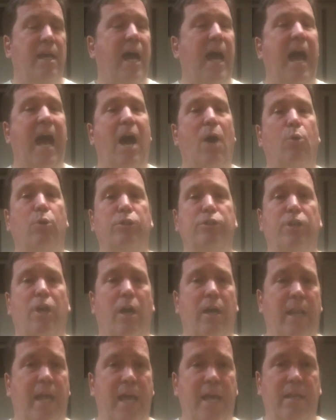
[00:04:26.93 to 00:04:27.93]
hours
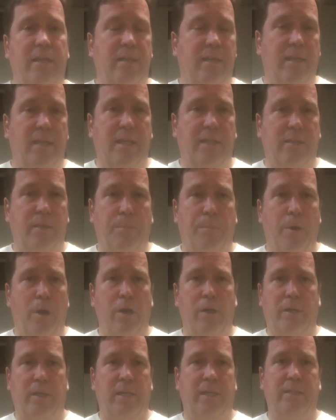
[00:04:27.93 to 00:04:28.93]
on end at the
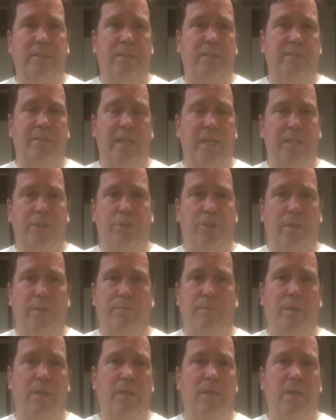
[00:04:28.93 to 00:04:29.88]
park and at the city gym.